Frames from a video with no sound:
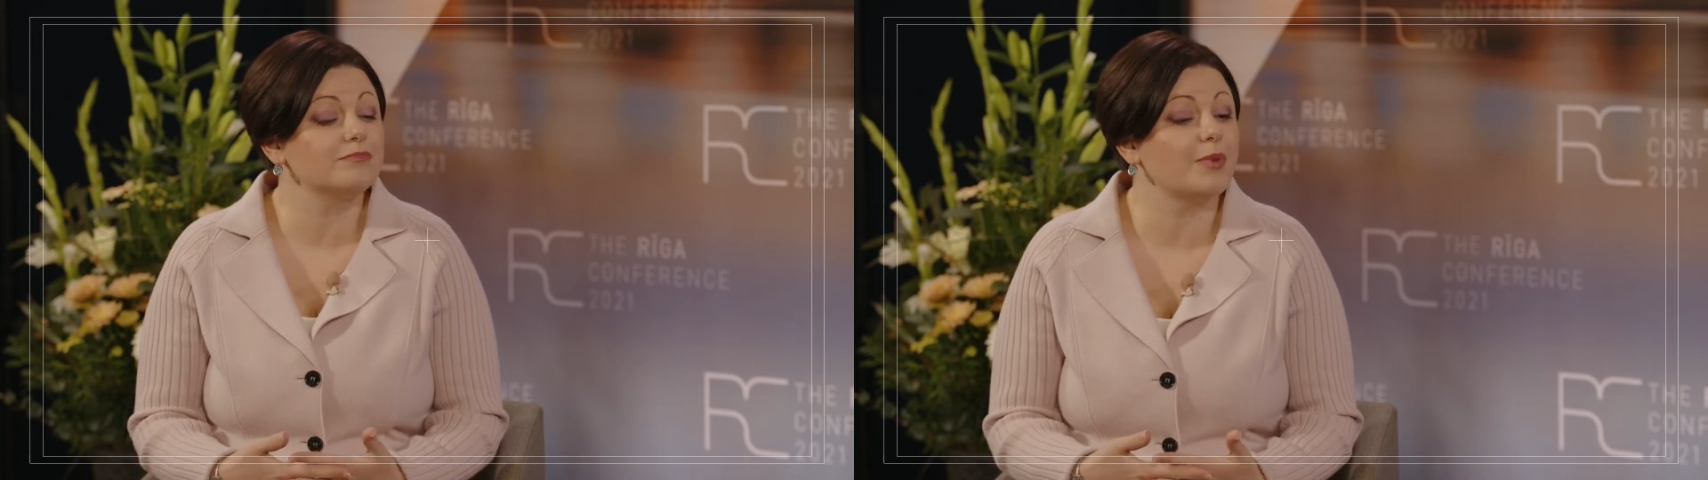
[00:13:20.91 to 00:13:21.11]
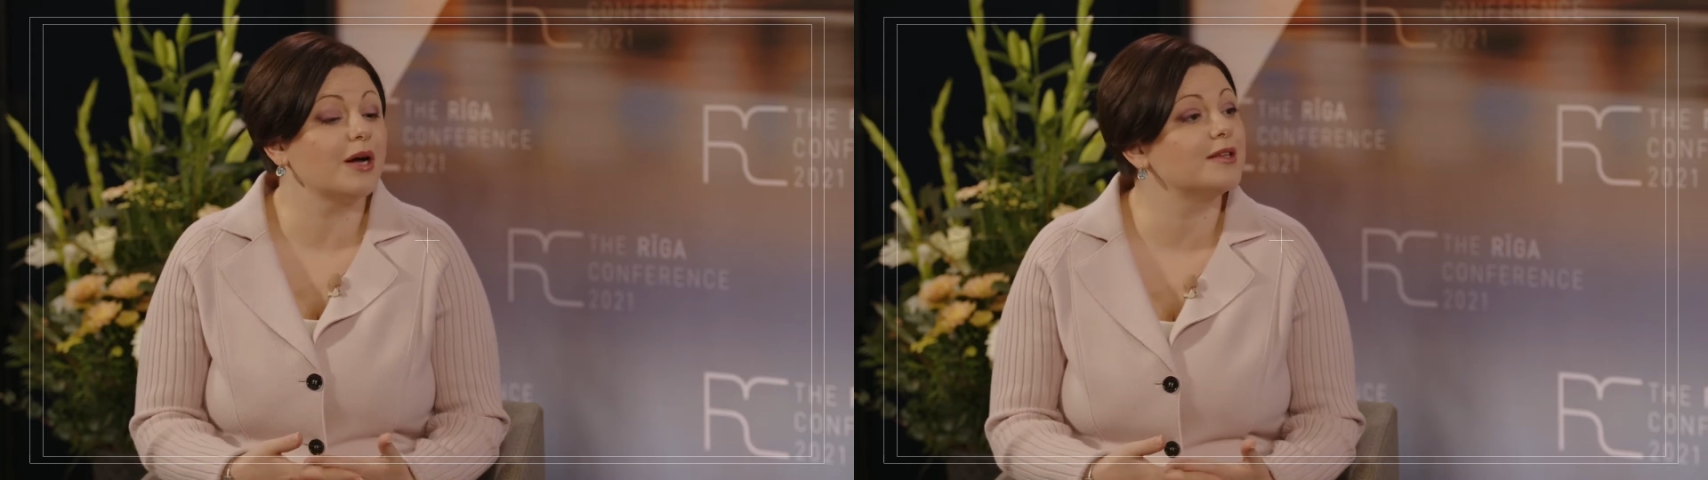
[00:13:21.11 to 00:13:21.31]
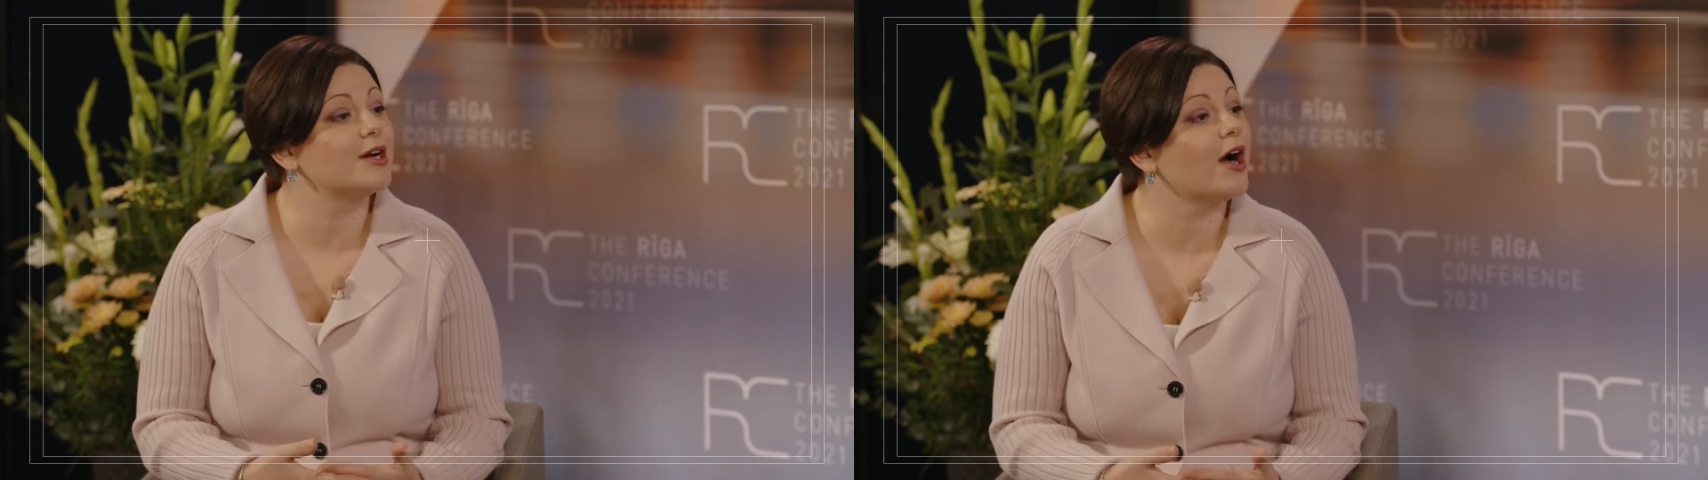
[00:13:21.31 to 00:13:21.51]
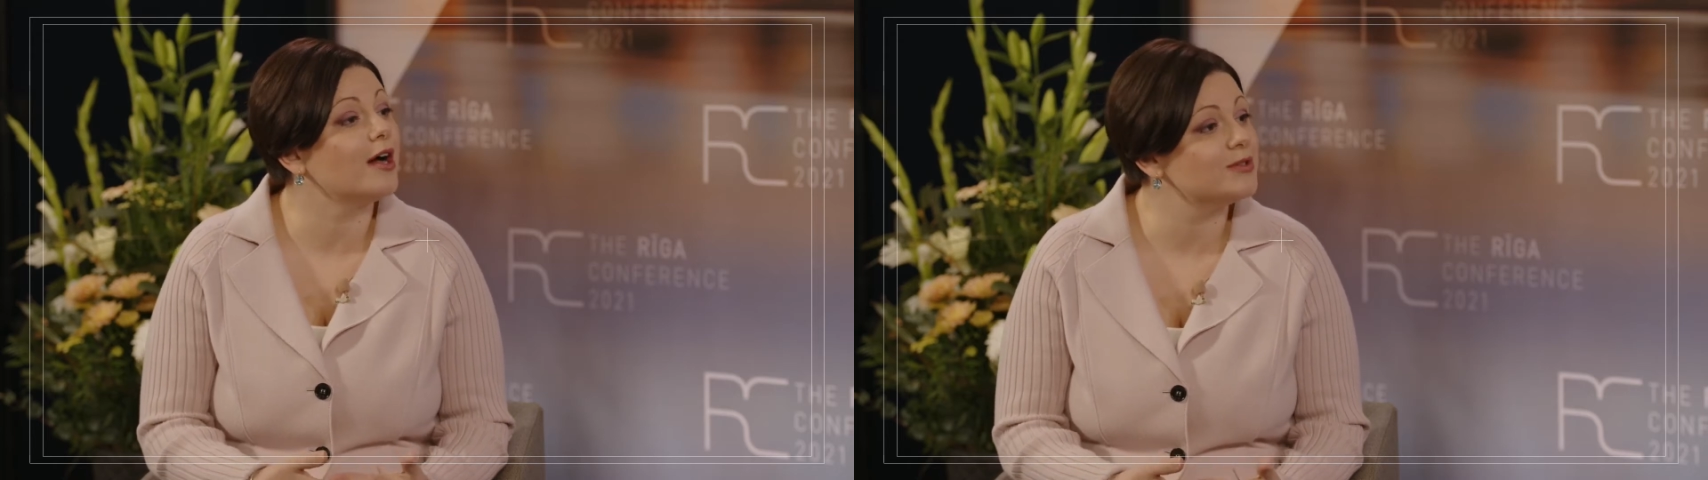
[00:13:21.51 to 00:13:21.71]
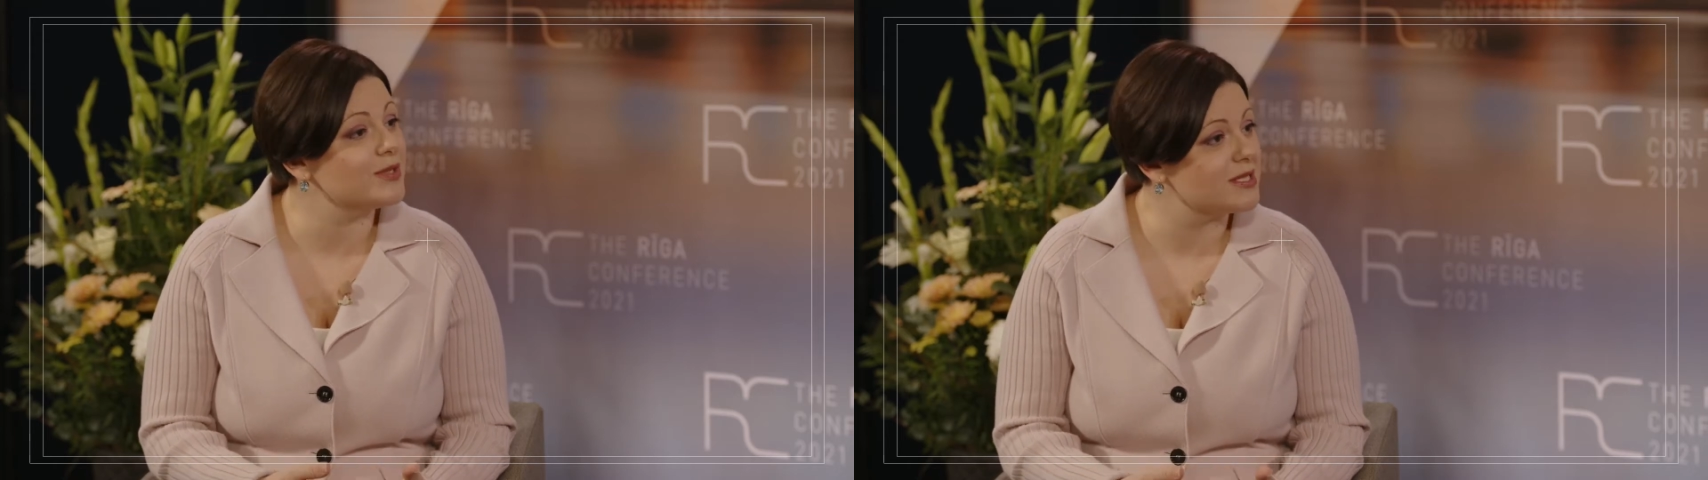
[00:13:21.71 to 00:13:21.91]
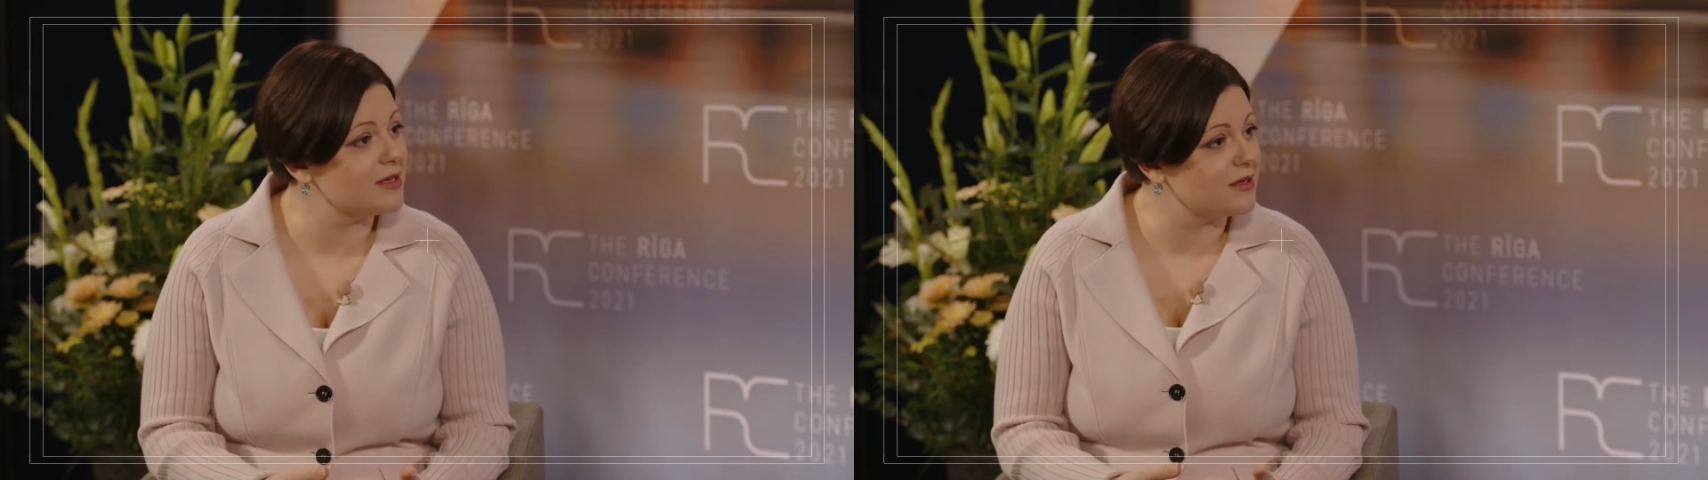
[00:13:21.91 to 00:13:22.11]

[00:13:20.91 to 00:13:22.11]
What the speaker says: partner countries in